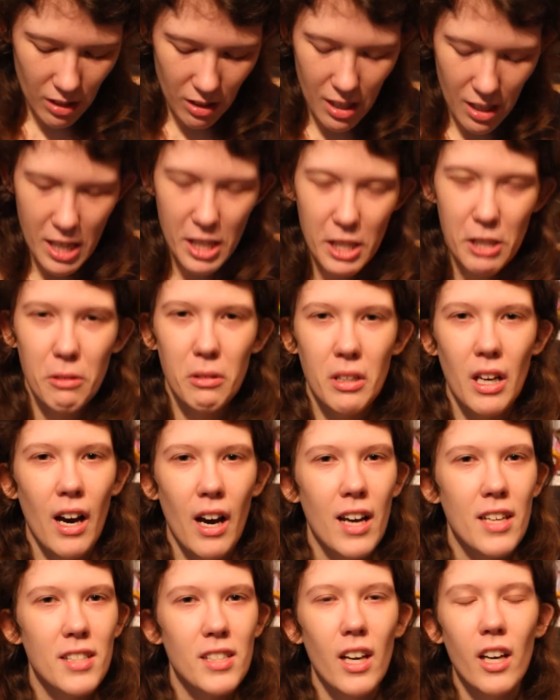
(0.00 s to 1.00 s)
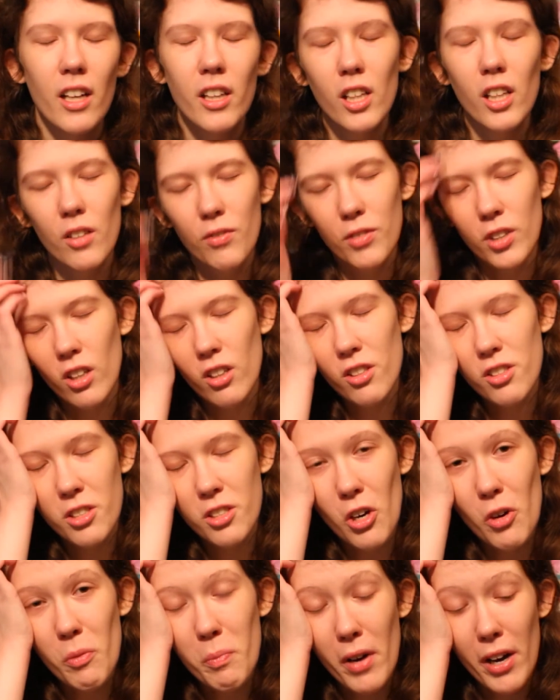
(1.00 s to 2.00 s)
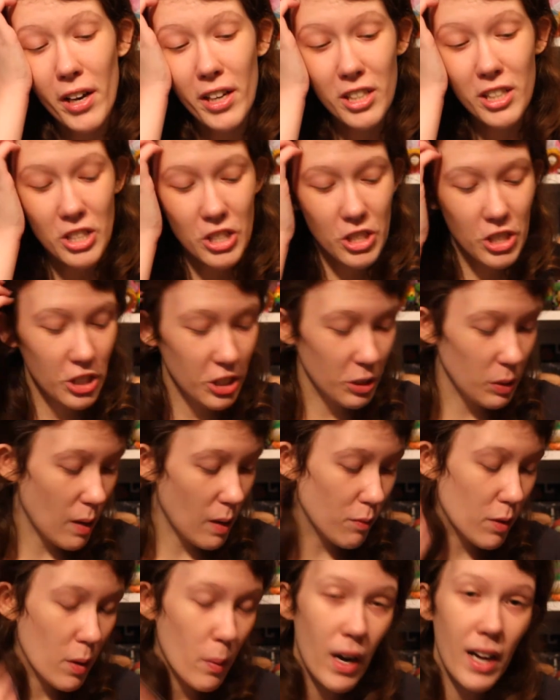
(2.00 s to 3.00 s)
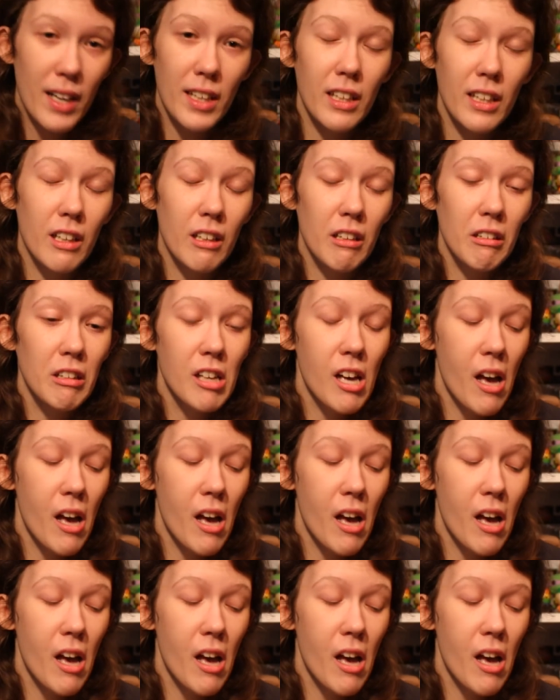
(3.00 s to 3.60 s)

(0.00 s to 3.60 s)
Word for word: Thank you guys. I love y'all so much. You have no idea.